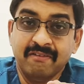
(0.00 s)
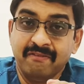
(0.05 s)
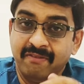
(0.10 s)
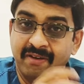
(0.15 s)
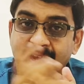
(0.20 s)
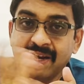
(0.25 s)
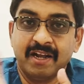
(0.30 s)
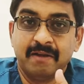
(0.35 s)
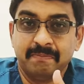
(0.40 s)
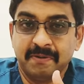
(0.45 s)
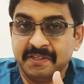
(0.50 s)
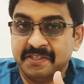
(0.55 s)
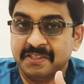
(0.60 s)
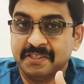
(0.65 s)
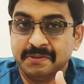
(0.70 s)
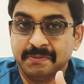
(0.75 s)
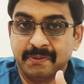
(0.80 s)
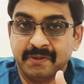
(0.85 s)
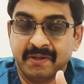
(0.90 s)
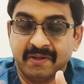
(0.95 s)
when our
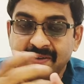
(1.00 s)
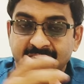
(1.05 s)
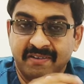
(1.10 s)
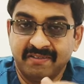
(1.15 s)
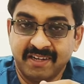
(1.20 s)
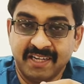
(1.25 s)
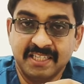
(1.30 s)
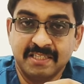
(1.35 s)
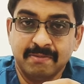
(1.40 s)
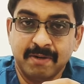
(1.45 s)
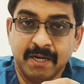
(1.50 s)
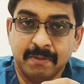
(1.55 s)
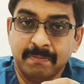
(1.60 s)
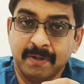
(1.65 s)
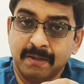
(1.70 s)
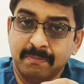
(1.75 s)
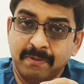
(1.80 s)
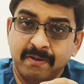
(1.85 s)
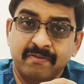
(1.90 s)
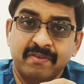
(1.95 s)
patients put on a transplant
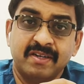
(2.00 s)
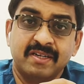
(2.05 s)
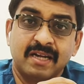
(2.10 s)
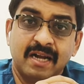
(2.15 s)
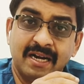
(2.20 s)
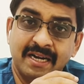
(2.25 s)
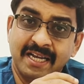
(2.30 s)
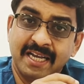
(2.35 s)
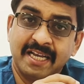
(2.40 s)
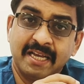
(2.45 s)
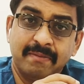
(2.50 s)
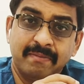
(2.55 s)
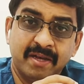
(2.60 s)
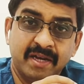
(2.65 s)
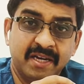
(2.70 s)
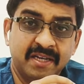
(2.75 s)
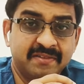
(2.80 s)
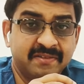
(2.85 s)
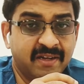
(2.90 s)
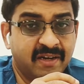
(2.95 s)
pathway. But cardiac
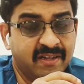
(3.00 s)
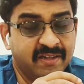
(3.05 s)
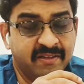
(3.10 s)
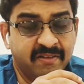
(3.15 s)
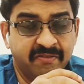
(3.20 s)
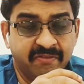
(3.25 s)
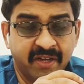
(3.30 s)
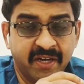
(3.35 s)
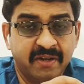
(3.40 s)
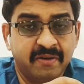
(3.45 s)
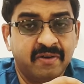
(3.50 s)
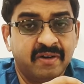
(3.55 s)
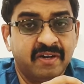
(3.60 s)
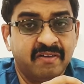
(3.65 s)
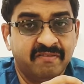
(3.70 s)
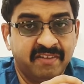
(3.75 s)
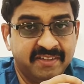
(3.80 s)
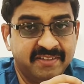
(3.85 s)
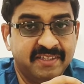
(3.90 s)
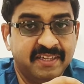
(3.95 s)
MRI is another very good
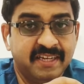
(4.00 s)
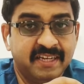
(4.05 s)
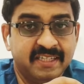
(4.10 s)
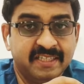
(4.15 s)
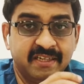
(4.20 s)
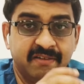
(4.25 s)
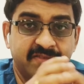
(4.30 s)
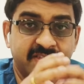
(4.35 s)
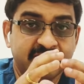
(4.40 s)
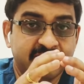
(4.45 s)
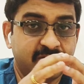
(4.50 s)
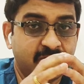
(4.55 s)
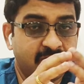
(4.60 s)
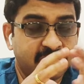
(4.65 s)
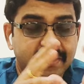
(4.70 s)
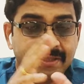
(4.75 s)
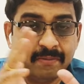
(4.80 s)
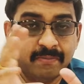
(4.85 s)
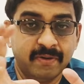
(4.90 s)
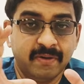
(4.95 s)
investigation which
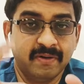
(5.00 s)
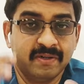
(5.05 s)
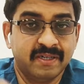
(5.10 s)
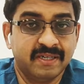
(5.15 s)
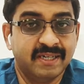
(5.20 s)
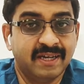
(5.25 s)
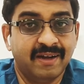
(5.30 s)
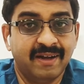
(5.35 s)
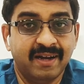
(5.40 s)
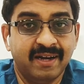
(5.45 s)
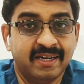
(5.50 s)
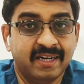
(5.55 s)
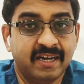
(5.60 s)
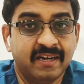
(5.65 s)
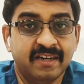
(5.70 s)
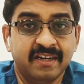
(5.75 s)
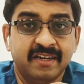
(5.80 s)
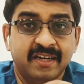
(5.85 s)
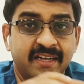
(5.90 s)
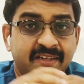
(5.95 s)
talks about the heart
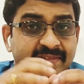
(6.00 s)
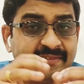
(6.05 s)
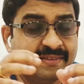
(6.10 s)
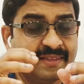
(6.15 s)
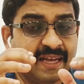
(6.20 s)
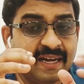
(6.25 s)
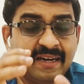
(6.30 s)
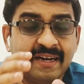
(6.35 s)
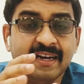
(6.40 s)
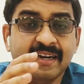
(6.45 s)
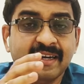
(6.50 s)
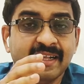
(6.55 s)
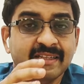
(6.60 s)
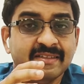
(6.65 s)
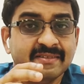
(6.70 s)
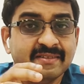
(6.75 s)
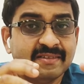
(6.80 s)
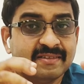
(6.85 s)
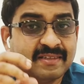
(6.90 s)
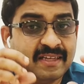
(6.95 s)
and it exactly
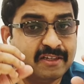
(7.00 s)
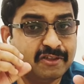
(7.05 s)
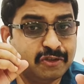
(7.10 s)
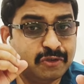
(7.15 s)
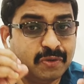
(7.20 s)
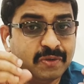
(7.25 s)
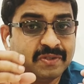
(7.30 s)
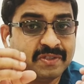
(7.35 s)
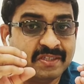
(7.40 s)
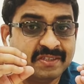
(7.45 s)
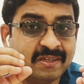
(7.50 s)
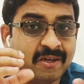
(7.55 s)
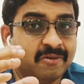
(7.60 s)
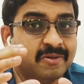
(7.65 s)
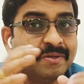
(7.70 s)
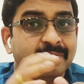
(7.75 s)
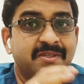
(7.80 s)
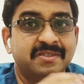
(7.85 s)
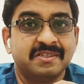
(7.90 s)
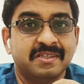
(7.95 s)
tells us and shows us how
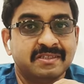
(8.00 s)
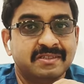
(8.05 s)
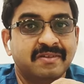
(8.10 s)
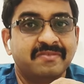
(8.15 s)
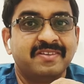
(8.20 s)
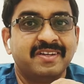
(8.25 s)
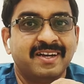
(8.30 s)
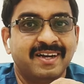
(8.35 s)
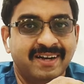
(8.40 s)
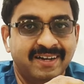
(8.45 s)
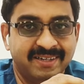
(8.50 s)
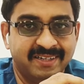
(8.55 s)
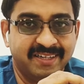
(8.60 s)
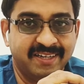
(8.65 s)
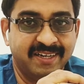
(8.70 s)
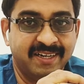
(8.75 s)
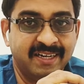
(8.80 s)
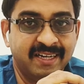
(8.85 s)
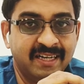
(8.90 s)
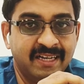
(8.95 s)
the muscles of the heart
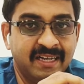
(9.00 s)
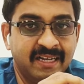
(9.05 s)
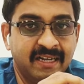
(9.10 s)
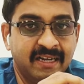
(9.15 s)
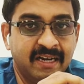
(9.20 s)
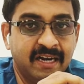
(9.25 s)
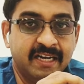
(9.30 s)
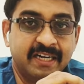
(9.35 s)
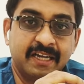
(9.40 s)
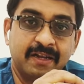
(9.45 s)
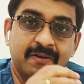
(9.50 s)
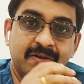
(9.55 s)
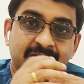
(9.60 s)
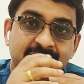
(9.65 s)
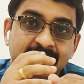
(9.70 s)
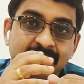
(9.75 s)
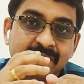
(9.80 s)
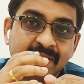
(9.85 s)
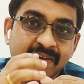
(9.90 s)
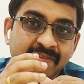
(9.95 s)
are. It can
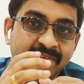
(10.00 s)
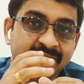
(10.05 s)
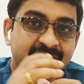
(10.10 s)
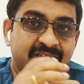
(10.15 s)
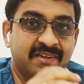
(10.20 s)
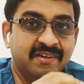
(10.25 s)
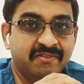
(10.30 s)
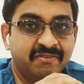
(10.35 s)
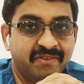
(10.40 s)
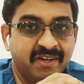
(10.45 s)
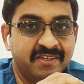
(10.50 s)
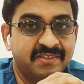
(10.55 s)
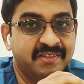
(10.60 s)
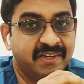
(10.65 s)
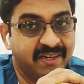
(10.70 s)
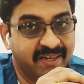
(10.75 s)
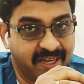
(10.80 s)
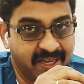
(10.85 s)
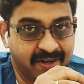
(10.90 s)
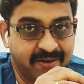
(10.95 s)
also give us a
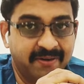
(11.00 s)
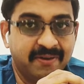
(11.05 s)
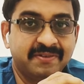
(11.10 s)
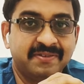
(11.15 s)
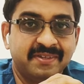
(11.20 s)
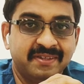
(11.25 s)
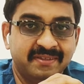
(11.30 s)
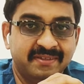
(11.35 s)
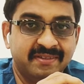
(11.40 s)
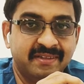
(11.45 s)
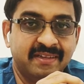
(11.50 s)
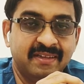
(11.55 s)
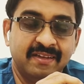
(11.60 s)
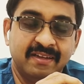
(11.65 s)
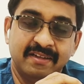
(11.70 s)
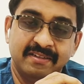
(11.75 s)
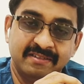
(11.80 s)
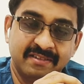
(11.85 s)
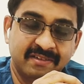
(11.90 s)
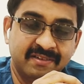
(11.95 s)
differential diagnosis
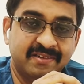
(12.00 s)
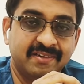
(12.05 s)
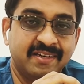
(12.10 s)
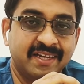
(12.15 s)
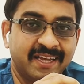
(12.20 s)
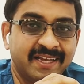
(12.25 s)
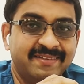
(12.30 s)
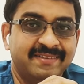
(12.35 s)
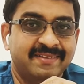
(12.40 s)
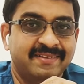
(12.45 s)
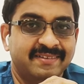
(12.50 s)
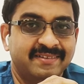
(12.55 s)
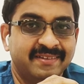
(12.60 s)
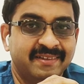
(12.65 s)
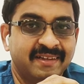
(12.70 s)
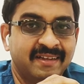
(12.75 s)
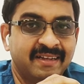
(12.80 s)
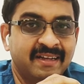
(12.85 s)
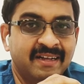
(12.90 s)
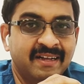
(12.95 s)
in certain
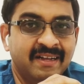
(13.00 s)
cases.